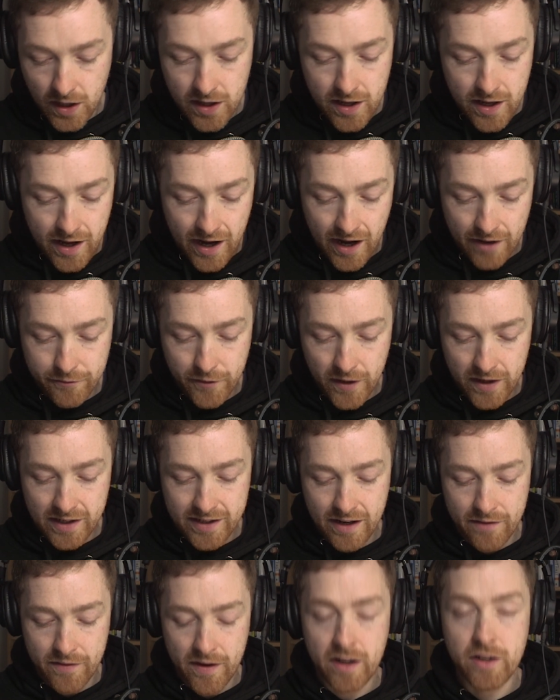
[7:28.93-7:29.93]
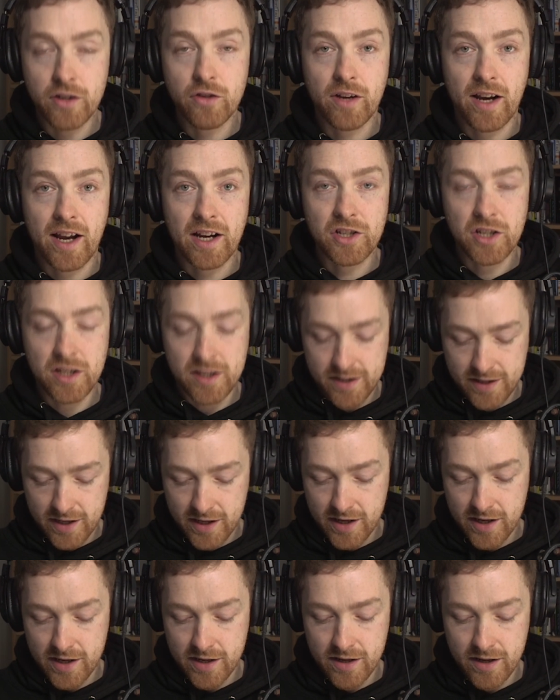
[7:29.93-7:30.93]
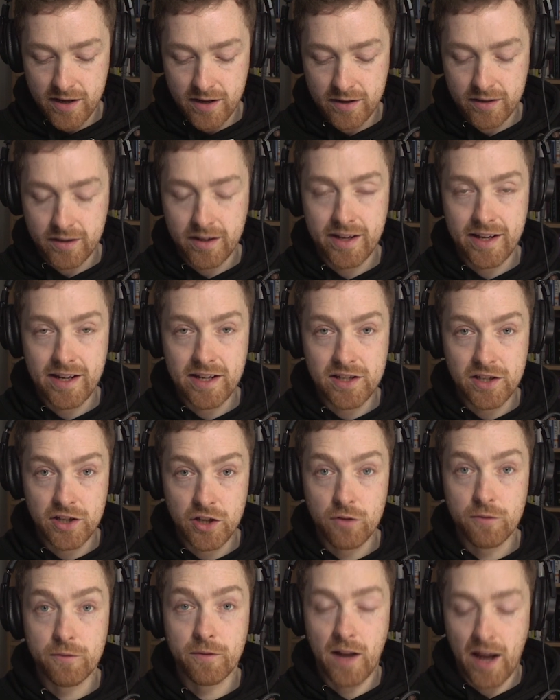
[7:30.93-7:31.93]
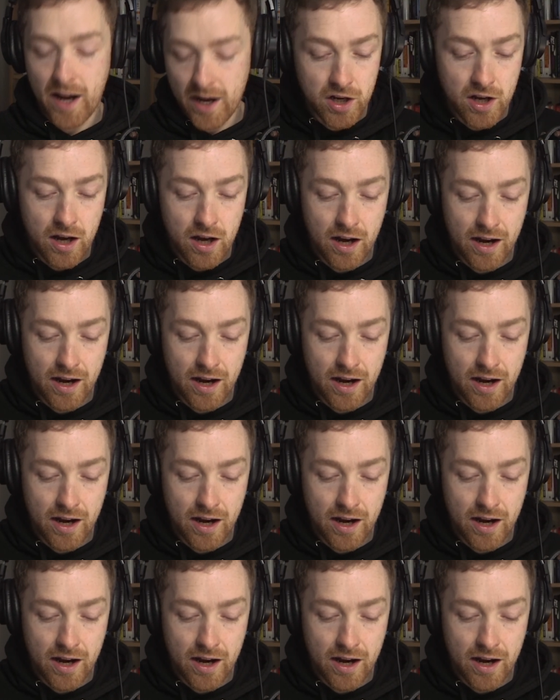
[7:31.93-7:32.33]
And finally down there, you can actually see ECU flash.